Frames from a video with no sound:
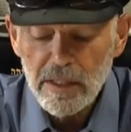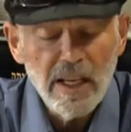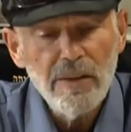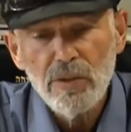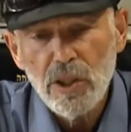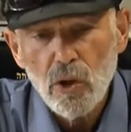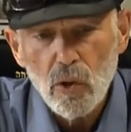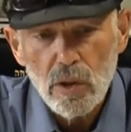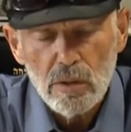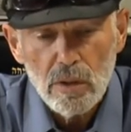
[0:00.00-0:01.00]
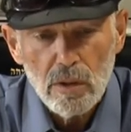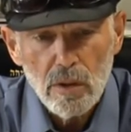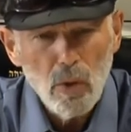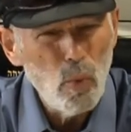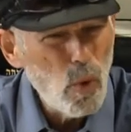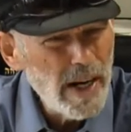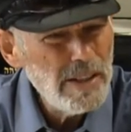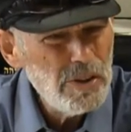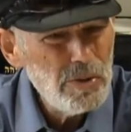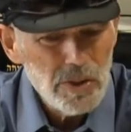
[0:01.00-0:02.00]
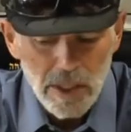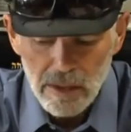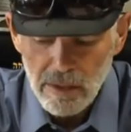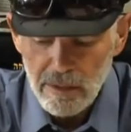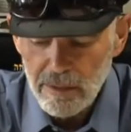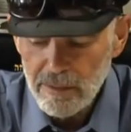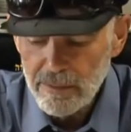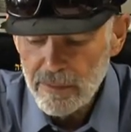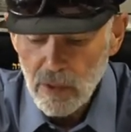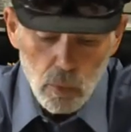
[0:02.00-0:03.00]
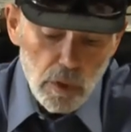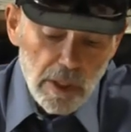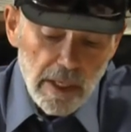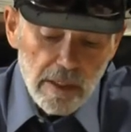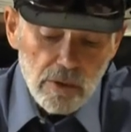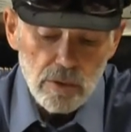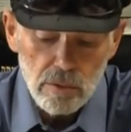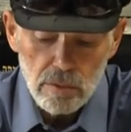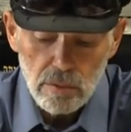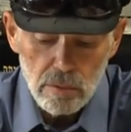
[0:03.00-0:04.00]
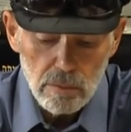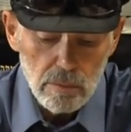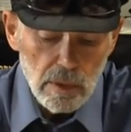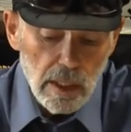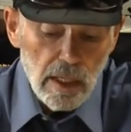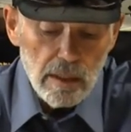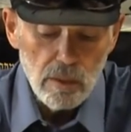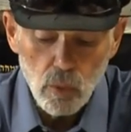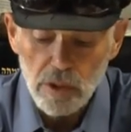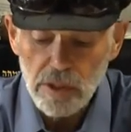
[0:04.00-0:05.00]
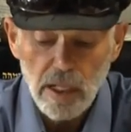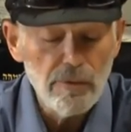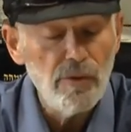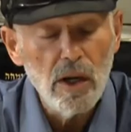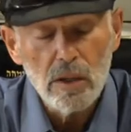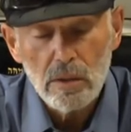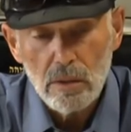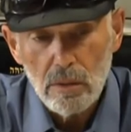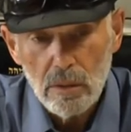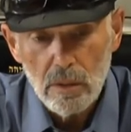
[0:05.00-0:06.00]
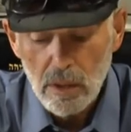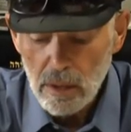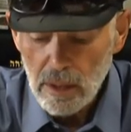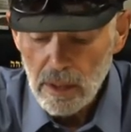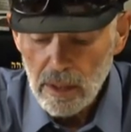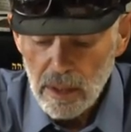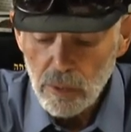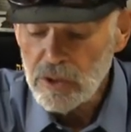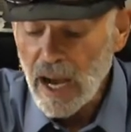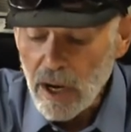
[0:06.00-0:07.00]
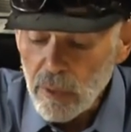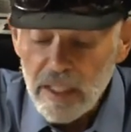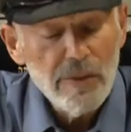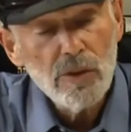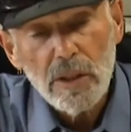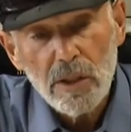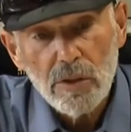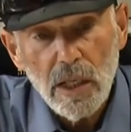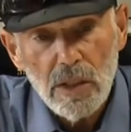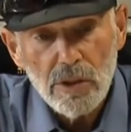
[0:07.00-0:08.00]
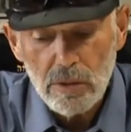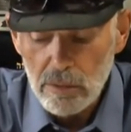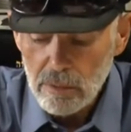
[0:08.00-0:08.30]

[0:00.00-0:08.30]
the heavenly court, Why did you sin? We could answer, Hey, it wasn't our fault. It was our evil inclination.